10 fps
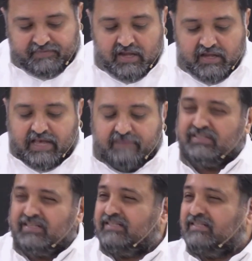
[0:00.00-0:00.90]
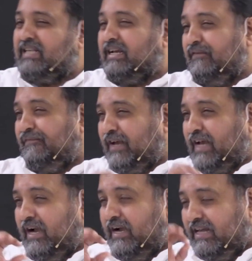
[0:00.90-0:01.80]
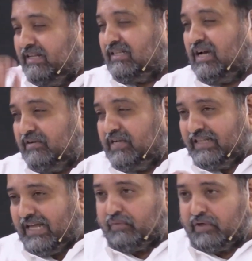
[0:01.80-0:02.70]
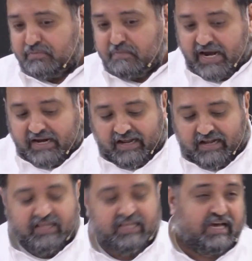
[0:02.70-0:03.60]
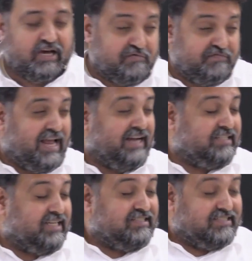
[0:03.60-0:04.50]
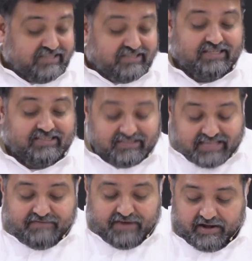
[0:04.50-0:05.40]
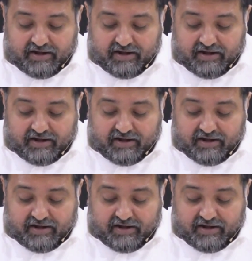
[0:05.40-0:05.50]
there was a significant discovery that was made in the year of 1967